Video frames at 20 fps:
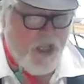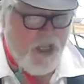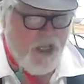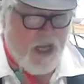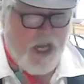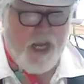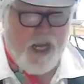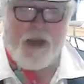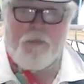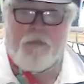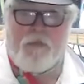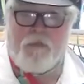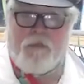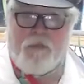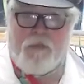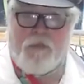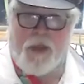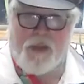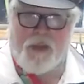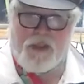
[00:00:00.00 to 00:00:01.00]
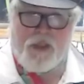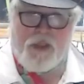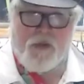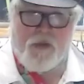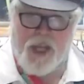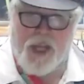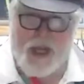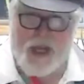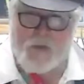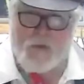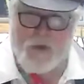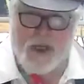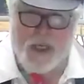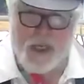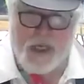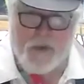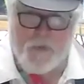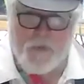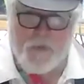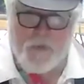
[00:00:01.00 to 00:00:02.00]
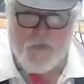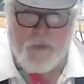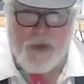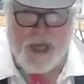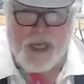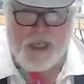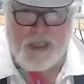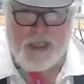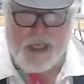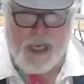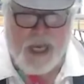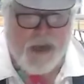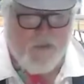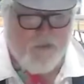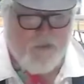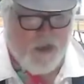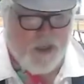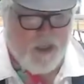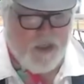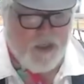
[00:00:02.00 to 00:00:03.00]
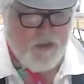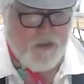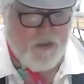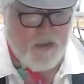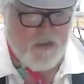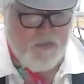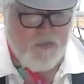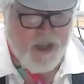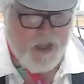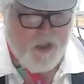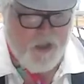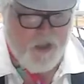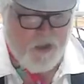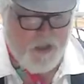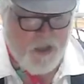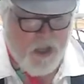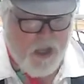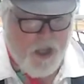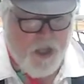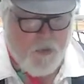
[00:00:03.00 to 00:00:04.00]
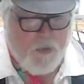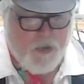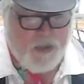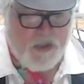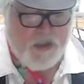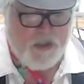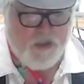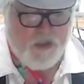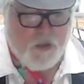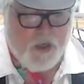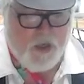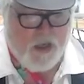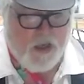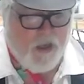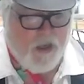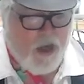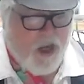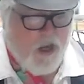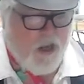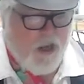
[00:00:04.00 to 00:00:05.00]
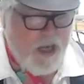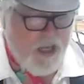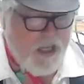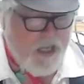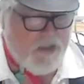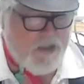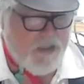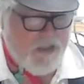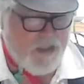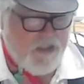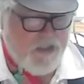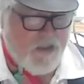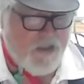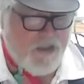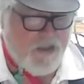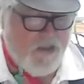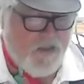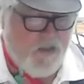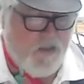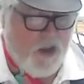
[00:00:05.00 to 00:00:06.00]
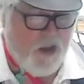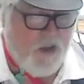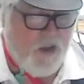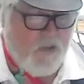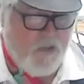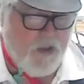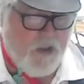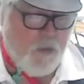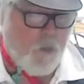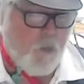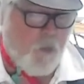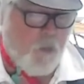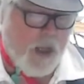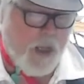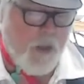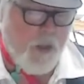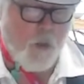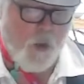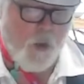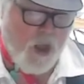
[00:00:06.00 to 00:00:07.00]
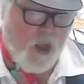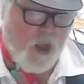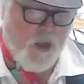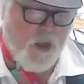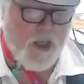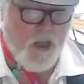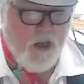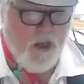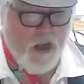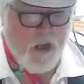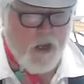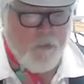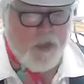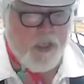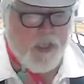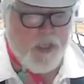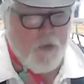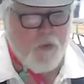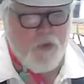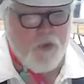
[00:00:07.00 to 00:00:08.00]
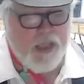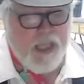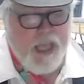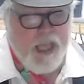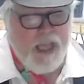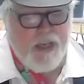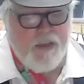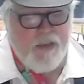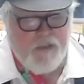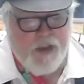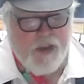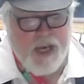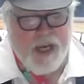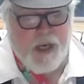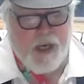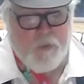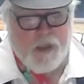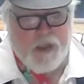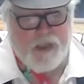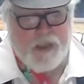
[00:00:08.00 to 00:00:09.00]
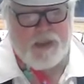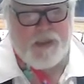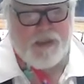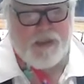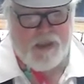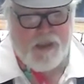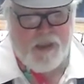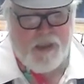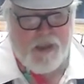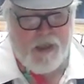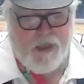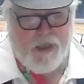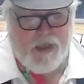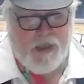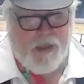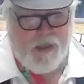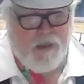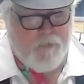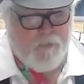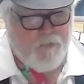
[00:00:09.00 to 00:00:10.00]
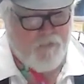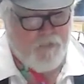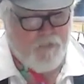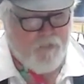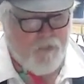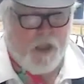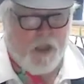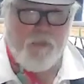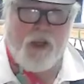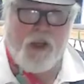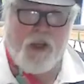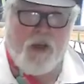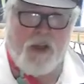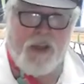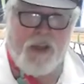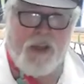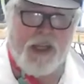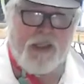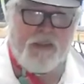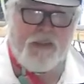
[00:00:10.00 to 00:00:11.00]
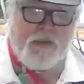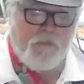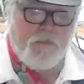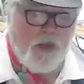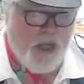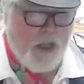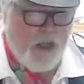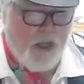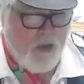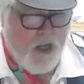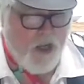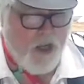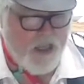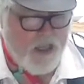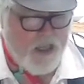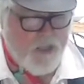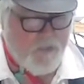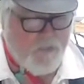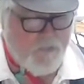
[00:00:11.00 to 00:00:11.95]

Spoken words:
I am also not ready to move back to Africa to the veldt, which is where our ancestors evolved, and we were in harmony with that environment. But all things in moderation.